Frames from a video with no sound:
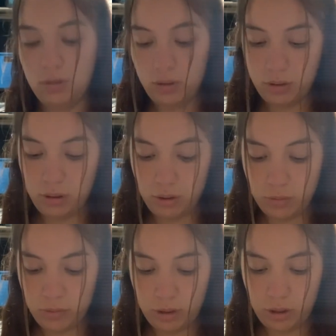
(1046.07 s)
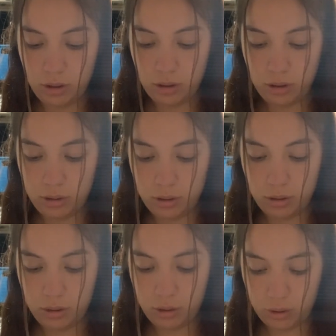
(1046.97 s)
this one is,
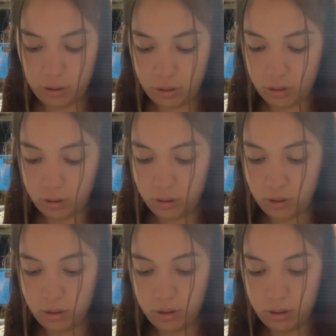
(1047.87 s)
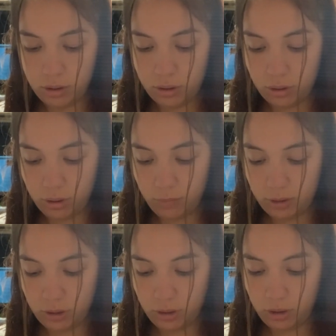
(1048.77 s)
let me see,
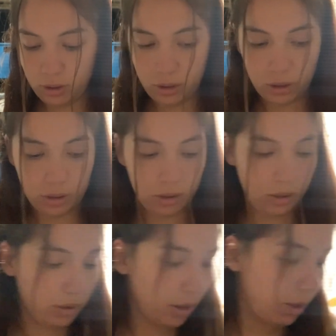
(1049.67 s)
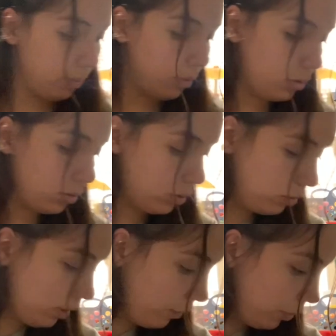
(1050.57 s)
6 to 9 months. Do we have a
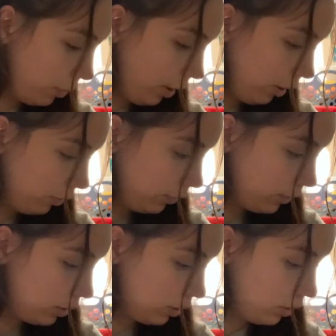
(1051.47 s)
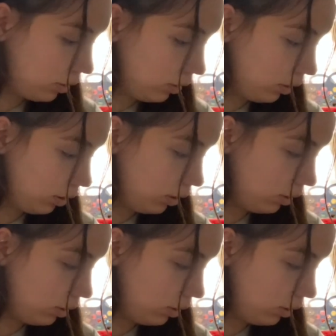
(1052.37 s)
pile for 6 to 9?